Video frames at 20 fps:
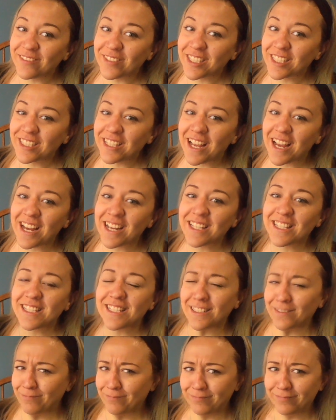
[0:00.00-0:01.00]

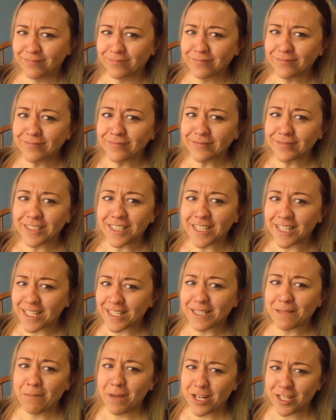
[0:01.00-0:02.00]
realized
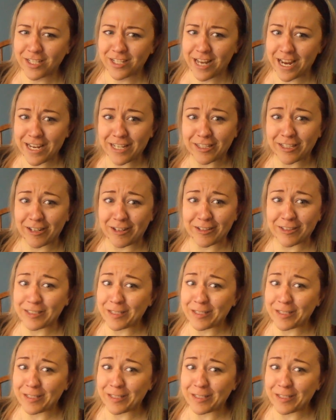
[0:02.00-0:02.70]
it's much nicer